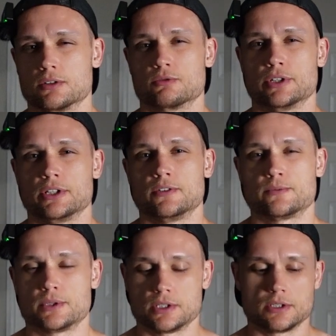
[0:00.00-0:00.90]
really
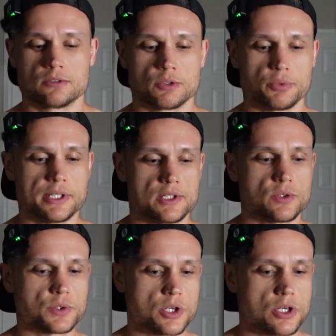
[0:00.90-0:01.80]
to replenish
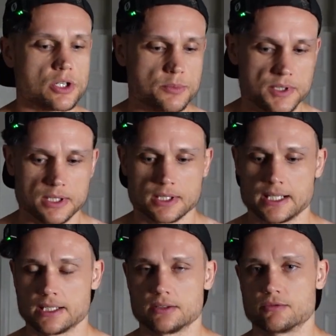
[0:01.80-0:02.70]
those carbs and
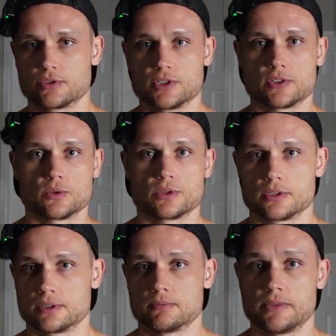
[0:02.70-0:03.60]
kind of restore
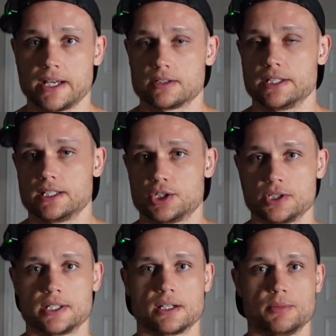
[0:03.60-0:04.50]
that glycogen
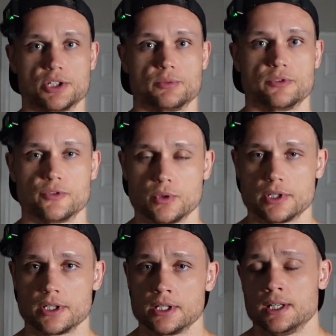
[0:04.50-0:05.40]
like I mentioned
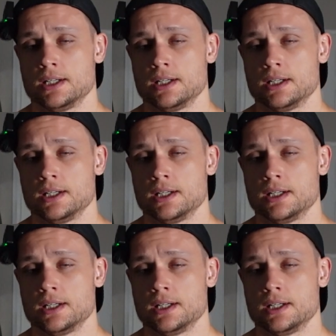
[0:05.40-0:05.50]
before.